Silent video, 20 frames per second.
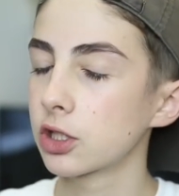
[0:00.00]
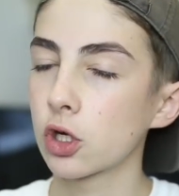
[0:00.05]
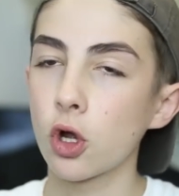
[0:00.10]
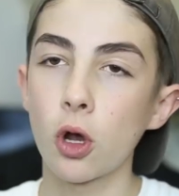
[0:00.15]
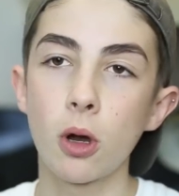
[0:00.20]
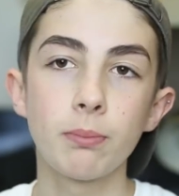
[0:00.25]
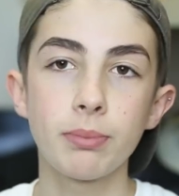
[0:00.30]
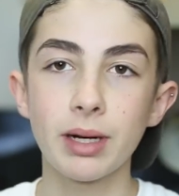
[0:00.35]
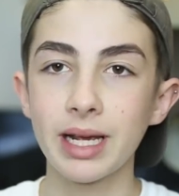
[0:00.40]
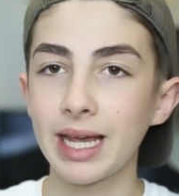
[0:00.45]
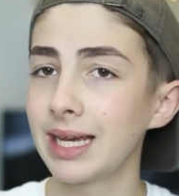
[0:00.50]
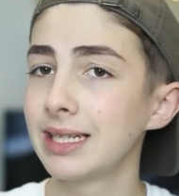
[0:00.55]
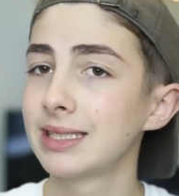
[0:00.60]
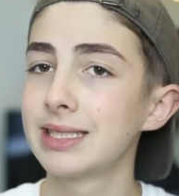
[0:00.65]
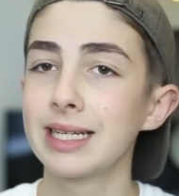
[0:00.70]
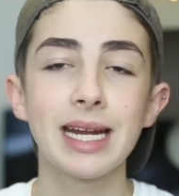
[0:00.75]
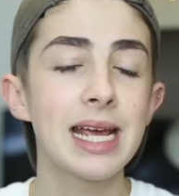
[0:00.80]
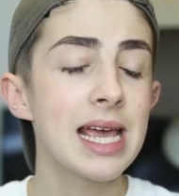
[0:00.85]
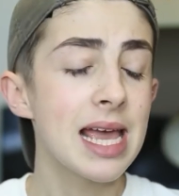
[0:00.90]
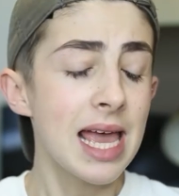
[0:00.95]
It's a
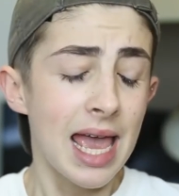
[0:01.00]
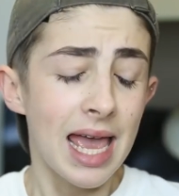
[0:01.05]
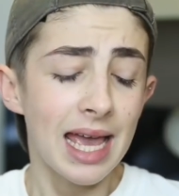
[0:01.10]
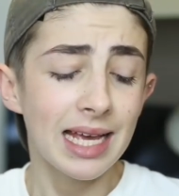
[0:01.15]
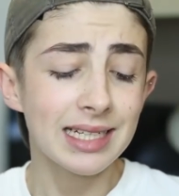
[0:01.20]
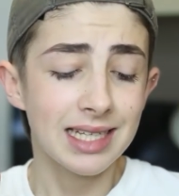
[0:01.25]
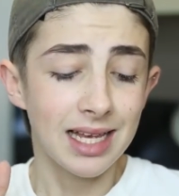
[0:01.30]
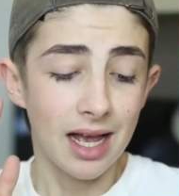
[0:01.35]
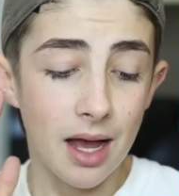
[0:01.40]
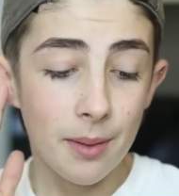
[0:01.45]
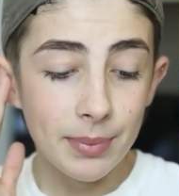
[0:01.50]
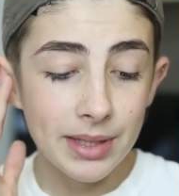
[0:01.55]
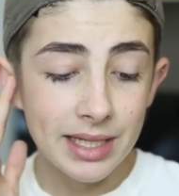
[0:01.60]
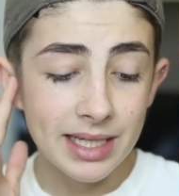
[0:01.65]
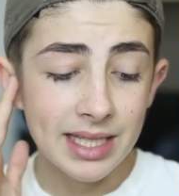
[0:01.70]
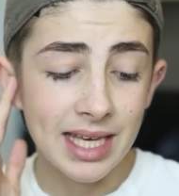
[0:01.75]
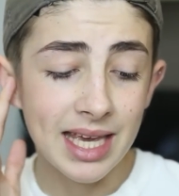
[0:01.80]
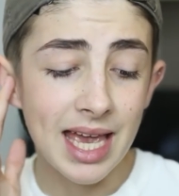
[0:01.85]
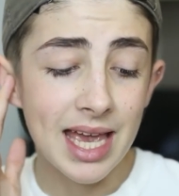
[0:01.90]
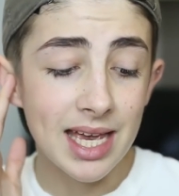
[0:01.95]
complicated, it's
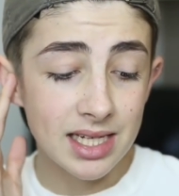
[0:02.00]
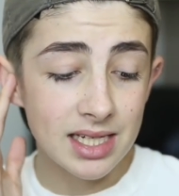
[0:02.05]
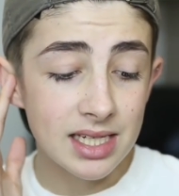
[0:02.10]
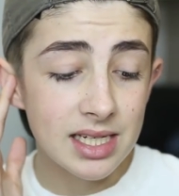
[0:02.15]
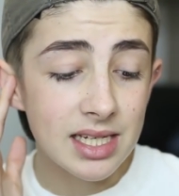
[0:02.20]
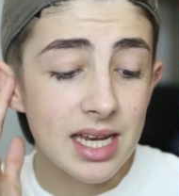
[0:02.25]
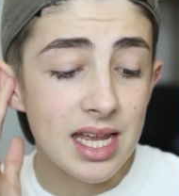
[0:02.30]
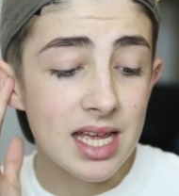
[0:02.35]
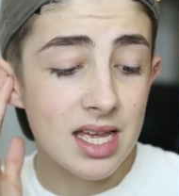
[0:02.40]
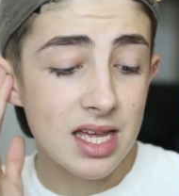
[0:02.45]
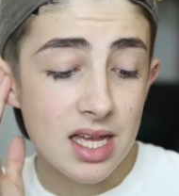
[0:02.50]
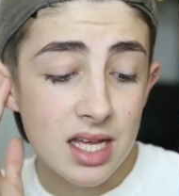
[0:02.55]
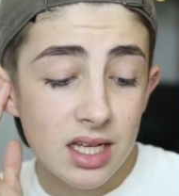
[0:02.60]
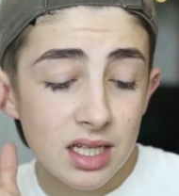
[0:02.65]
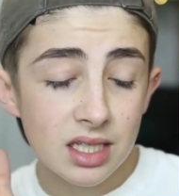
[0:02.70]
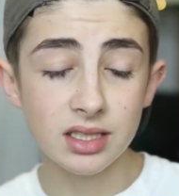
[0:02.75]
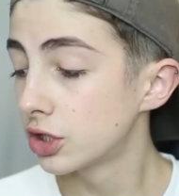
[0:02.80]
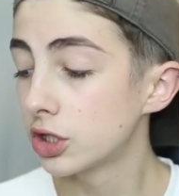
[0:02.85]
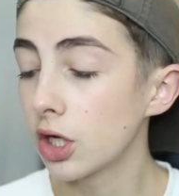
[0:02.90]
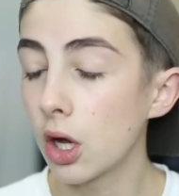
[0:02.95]

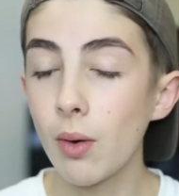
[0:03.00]
complicated.